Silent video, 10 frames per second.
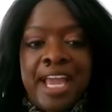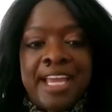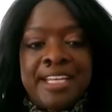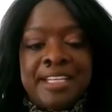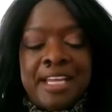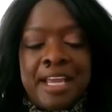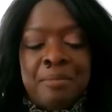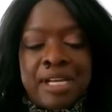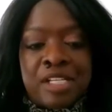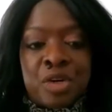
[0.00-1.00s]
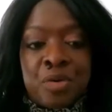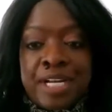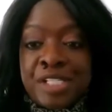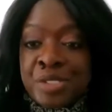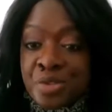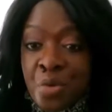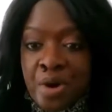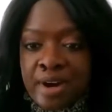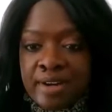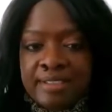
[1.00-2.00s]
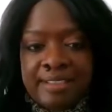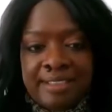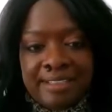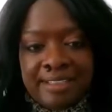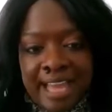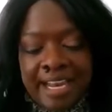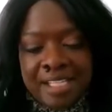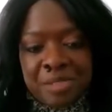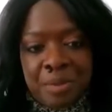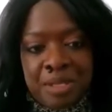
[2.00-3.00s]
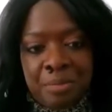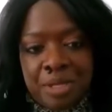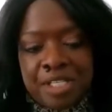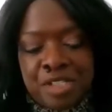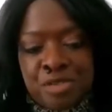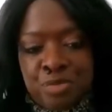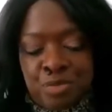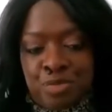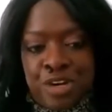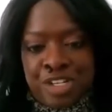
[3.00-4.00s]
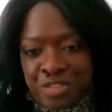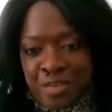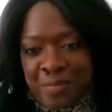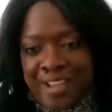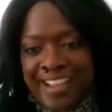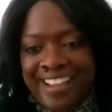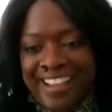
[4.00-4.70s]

and my credit score. That has been the biggest rush for me.